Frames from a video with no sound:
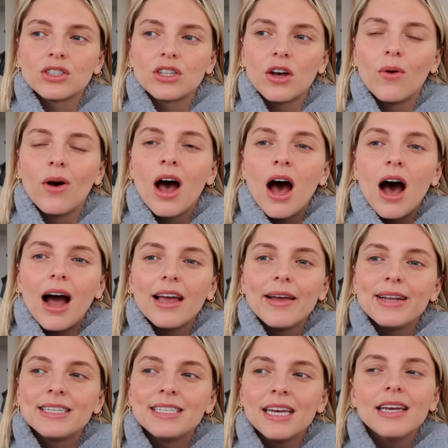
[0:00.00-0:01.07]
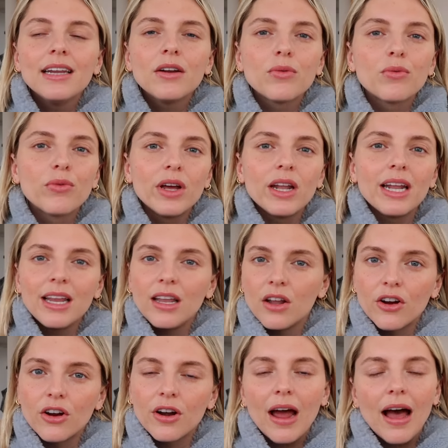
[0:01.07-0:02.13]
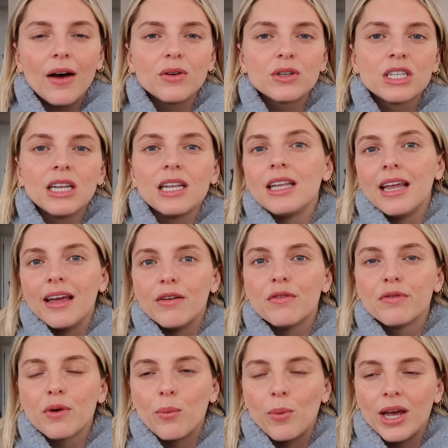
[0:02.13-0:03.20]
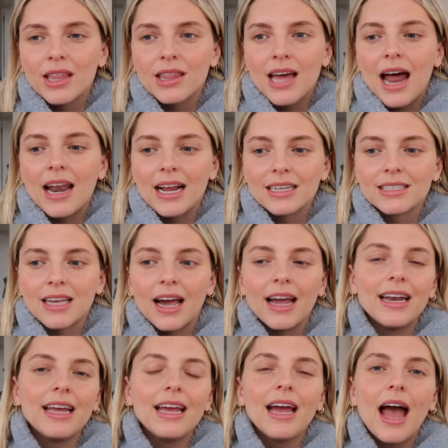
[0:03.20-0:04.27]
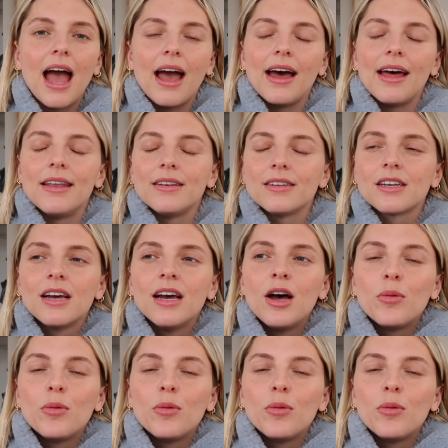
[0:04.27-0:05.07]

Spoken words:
So I did really learn how to live with that anxiety and